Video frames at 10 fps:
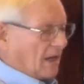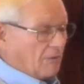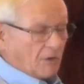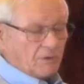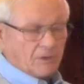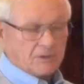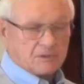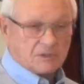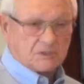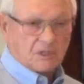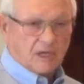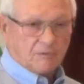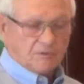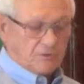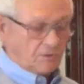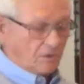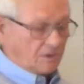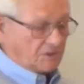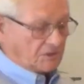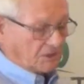I wrote ordinances, I reviewed
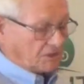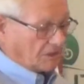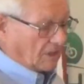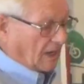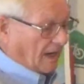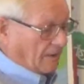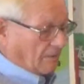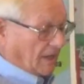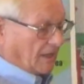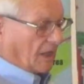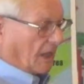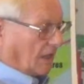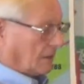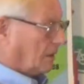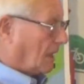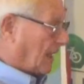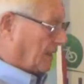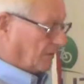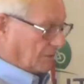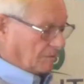ordinances, I read a
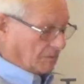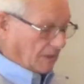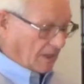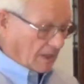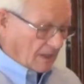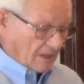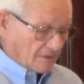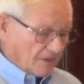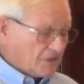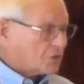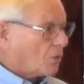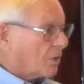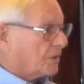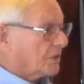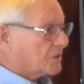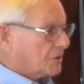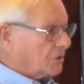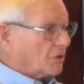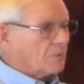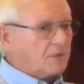lot of them. This ordinance
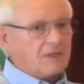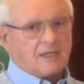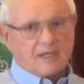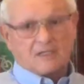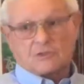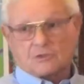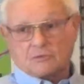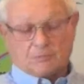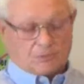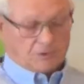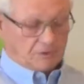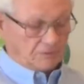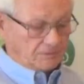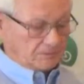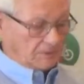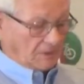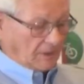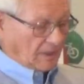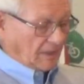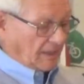you're being asked to approve
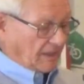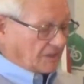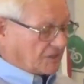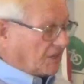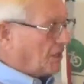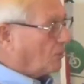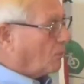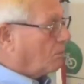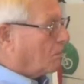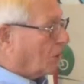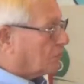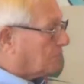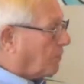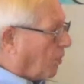is the most